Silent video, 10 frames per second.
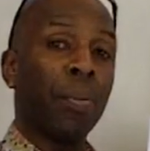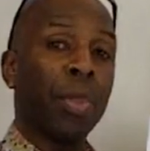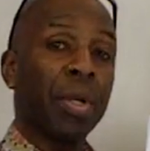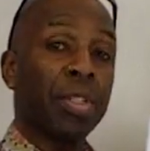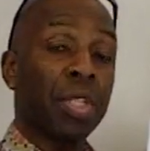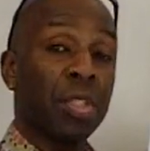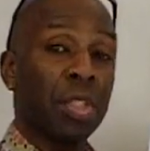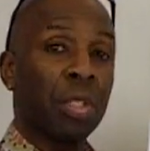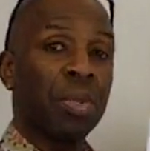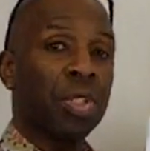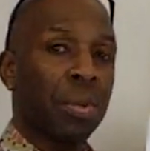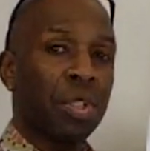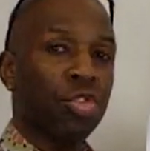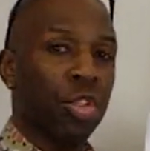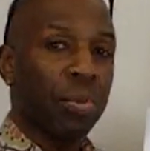that it's going to be so
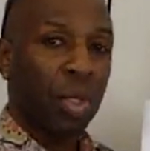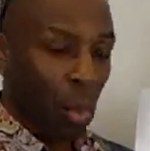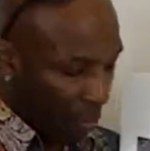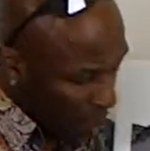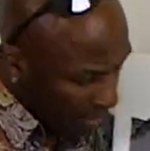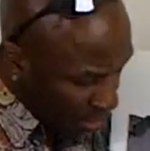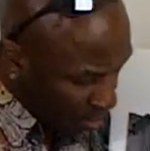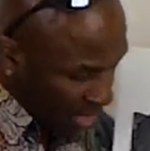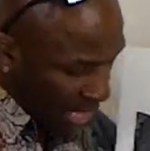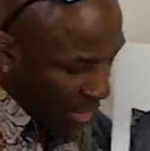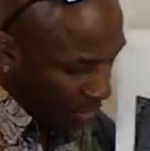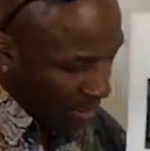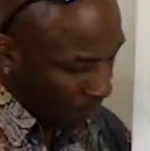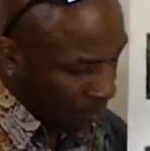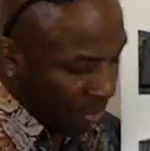extreme that it won't fit in with the area.
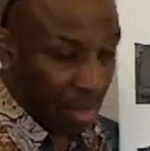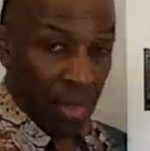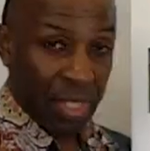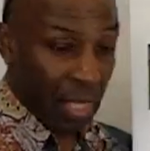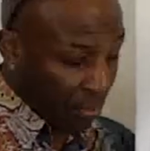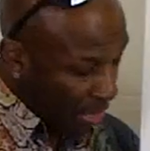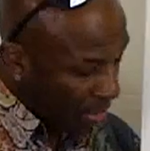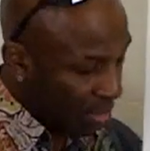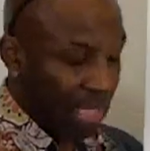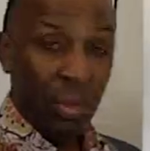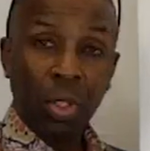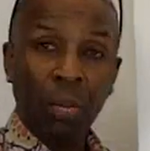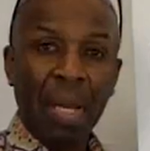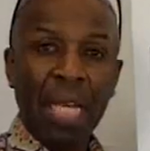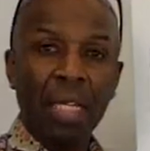Down there is a colour
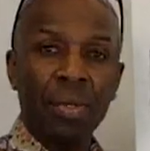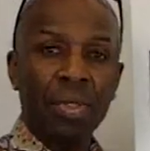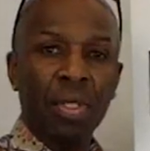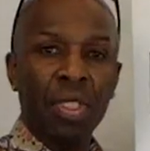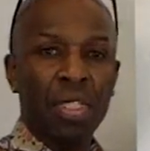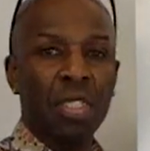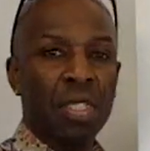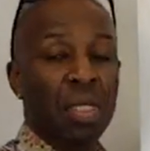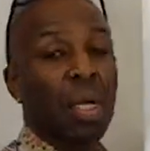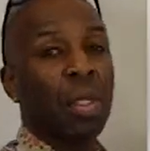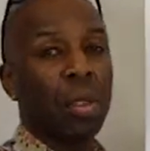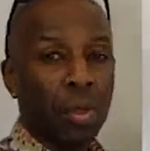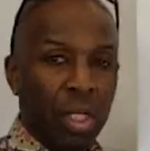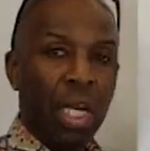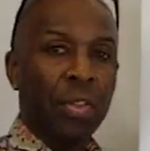palette, so this is
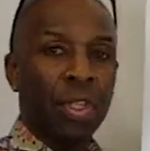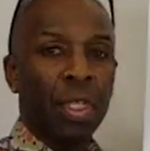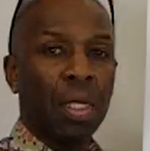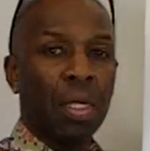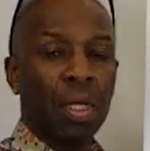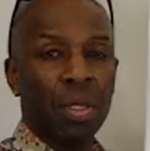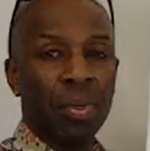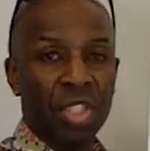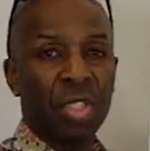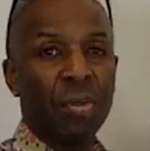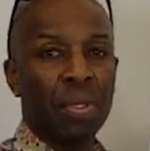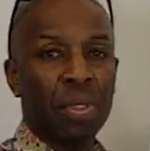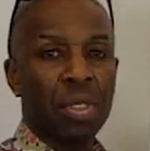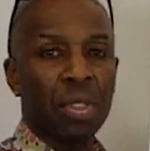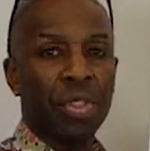looking at the materials
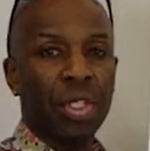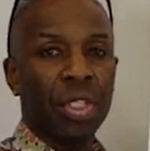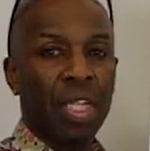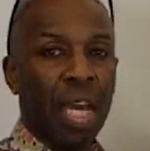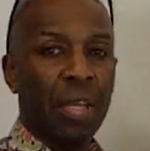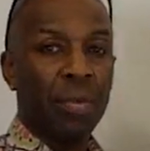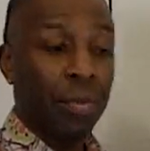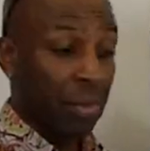that you can gain,